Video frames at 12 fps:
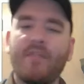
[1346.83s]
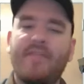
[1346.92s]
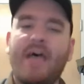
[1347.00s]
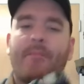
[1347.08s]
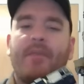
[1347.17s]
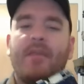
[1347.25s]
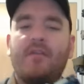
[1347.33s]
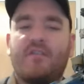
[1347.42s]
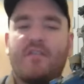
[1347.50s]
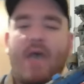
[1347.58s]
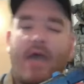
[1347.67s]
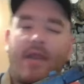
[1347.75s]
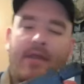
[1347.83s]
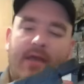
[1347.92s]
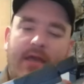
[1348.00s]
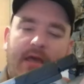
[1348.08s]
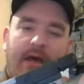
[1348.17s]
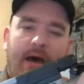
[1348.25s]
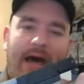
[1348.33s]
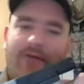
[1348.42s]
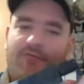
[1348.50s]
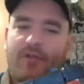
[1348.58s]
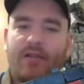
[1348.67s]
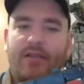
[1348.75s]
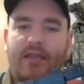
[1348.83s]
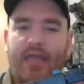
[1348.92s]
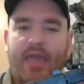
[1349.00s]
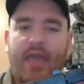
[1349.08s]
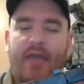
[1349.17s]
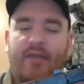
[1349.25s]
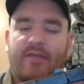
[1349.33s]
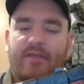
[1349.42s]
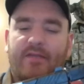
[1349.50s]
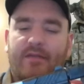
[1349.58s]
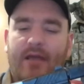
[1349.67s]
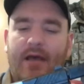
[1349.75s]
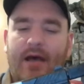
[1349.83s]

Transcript: That being said, I really can't